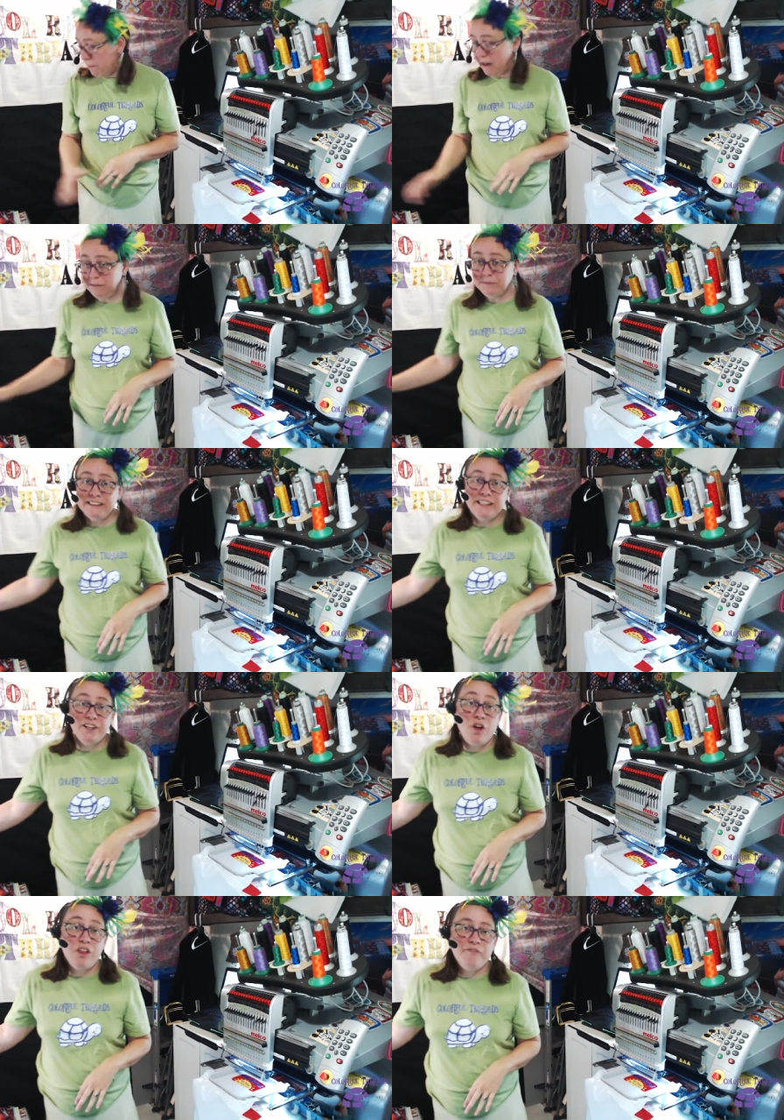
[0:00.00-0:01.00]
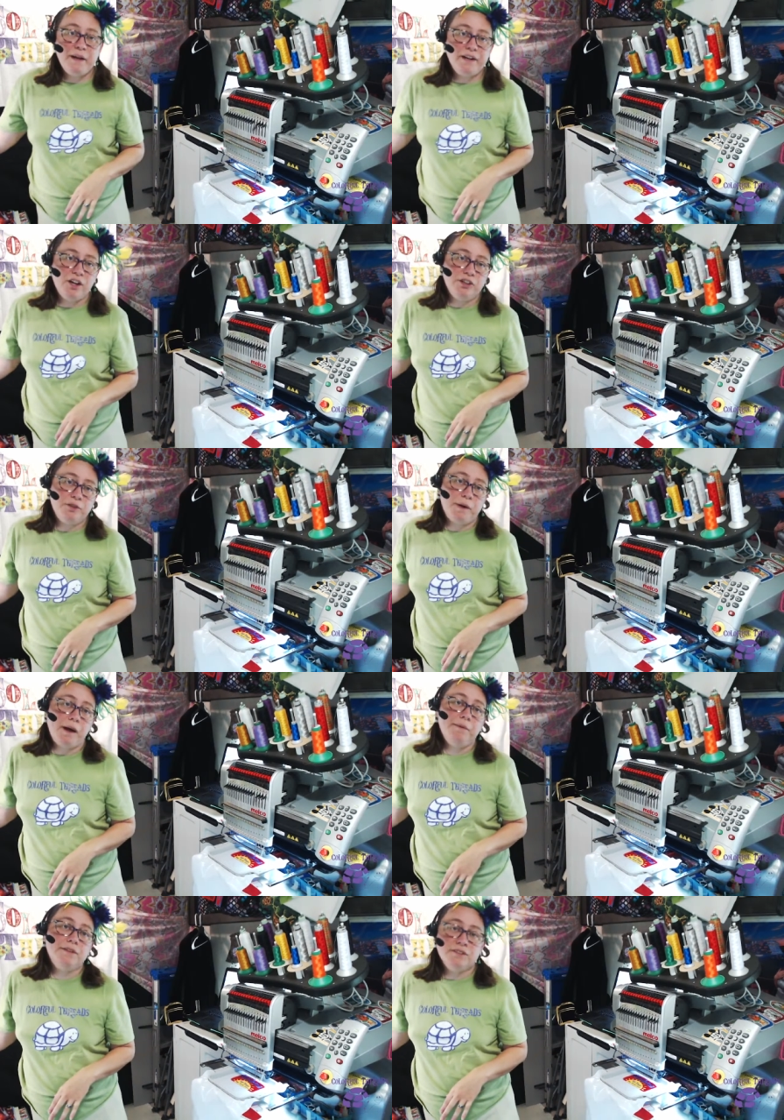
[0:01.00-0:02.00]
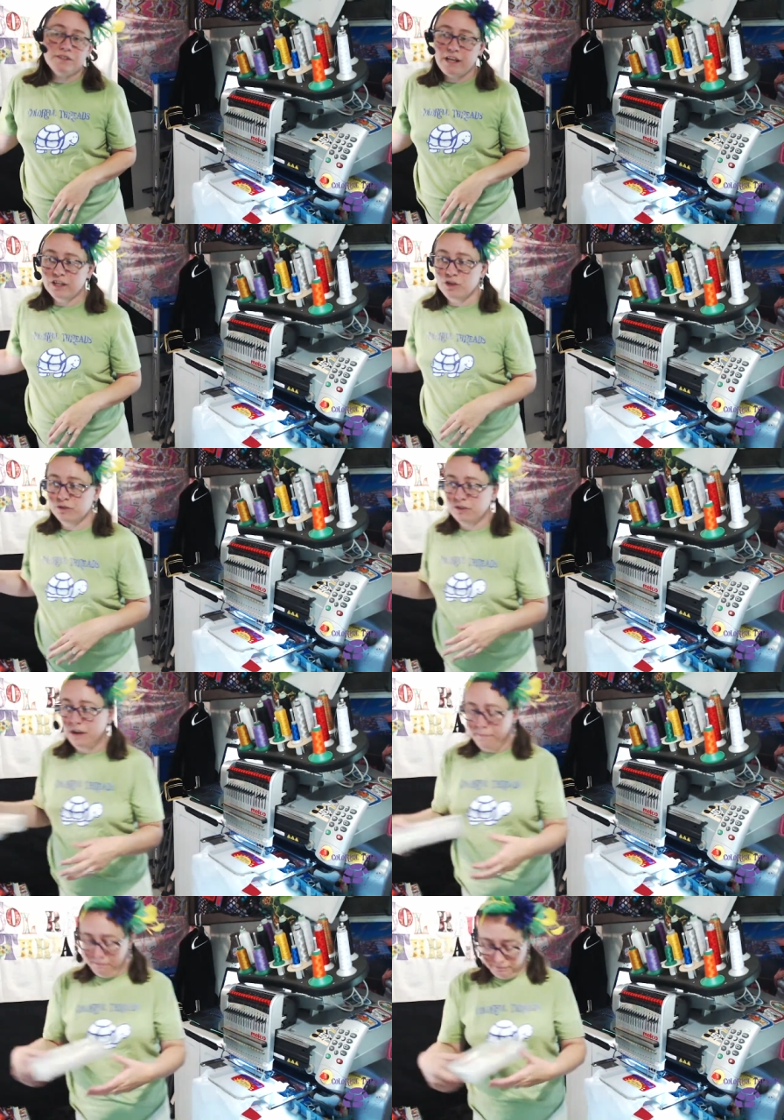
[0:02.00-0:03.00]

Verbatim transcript: I'm getting all of my colored bobbins like used up.